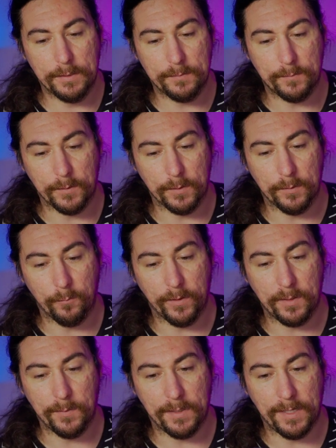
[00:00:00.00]
for
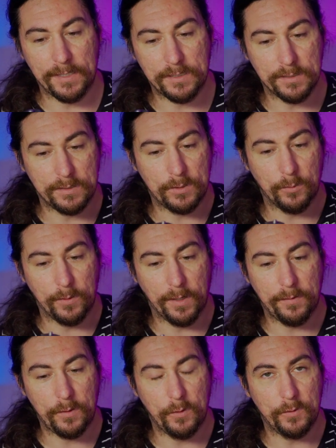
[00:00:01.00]
recommendations to
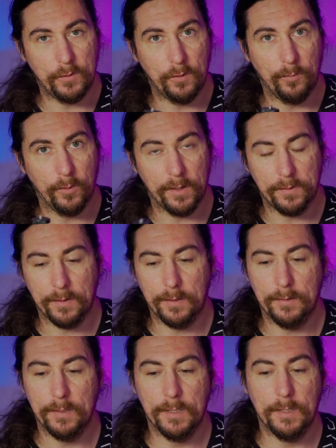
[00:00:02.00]
another YouTuber out there.